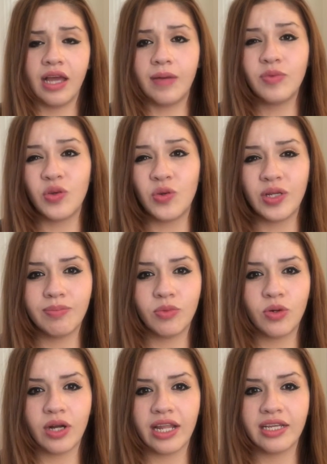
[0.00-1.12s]
I'm doing
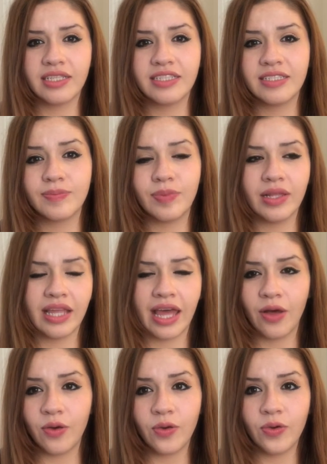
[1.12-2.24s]
more like this
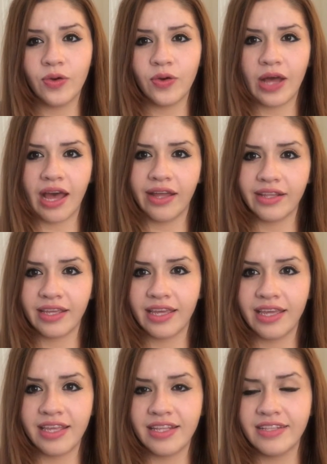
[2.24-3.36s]
Paleo
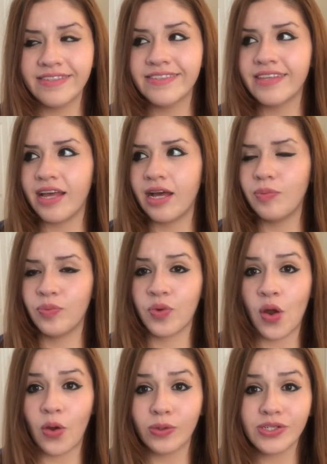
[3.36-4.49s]
Atkins
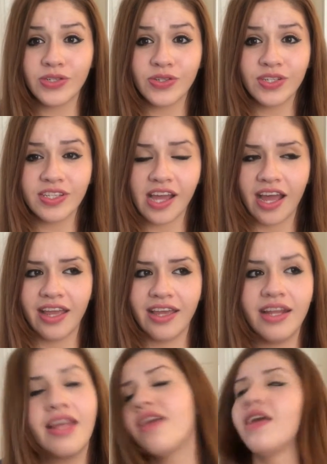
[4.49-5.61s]
approach to the
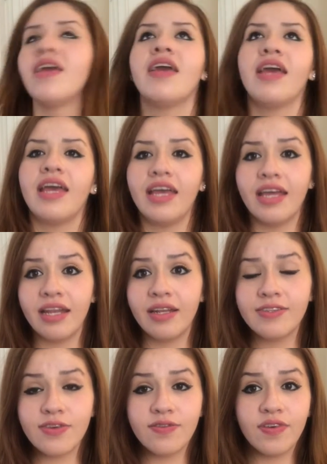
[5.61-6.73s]
diet, and
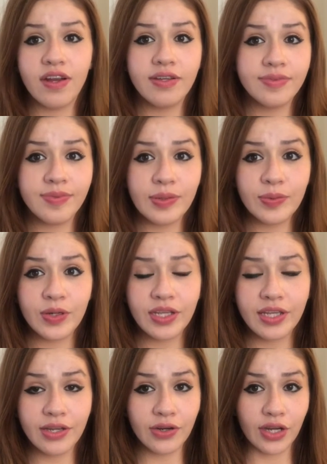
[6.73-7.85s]
so far it's been
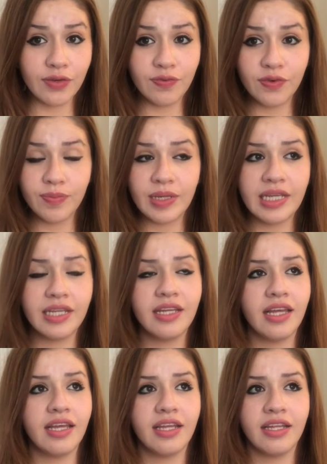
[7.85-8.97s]
working great for me.
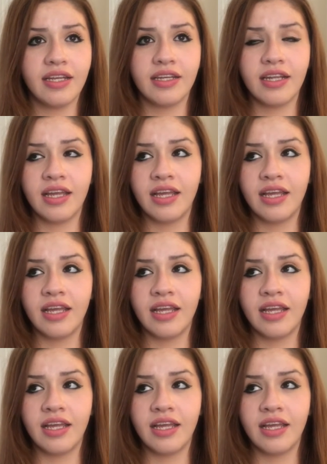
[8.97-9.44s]
And